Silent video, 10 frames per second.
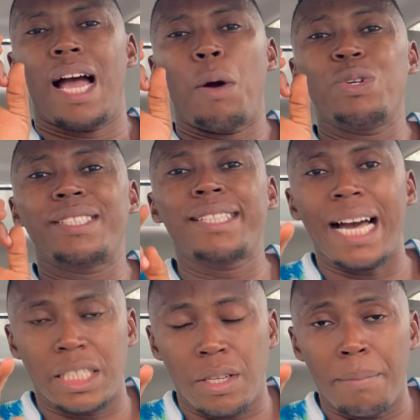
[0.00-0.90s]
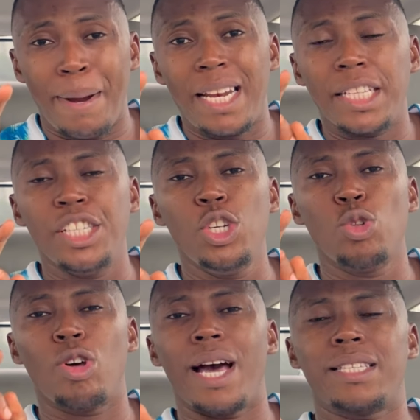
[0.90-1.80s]
I will start by letting
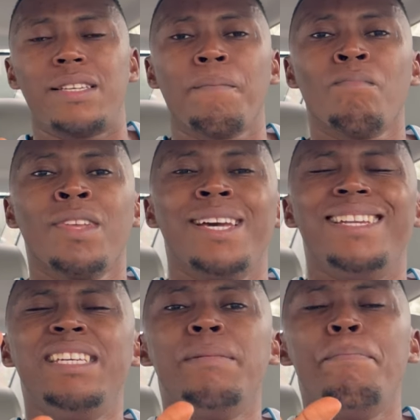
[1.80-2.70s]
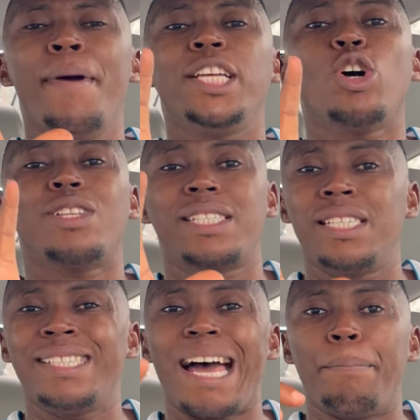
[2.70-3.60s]
you know that the major
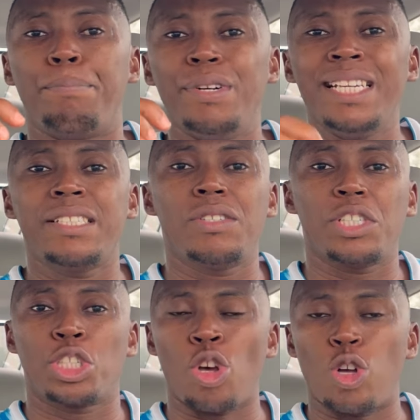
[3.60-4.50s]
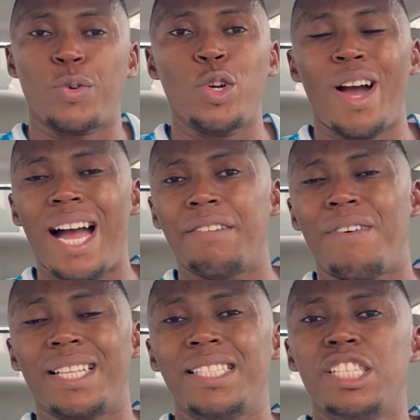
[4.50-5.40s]
thing that brings results for your
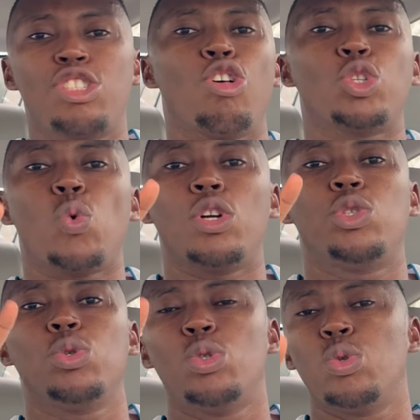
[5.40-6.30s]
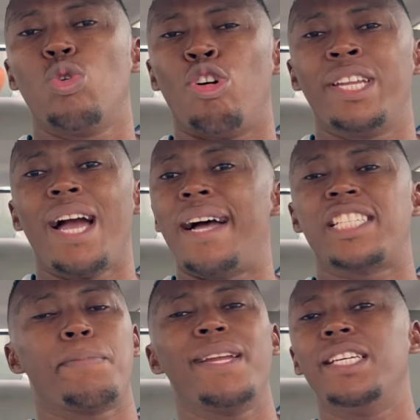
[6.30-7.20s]
advert is not what you do on the
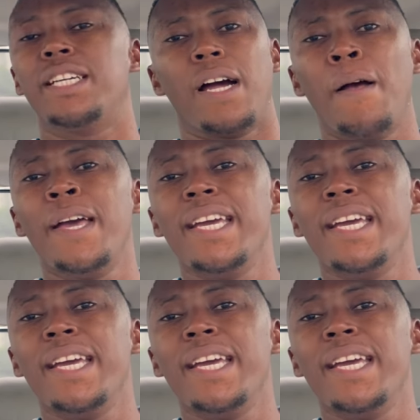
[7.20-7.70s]
ads manager.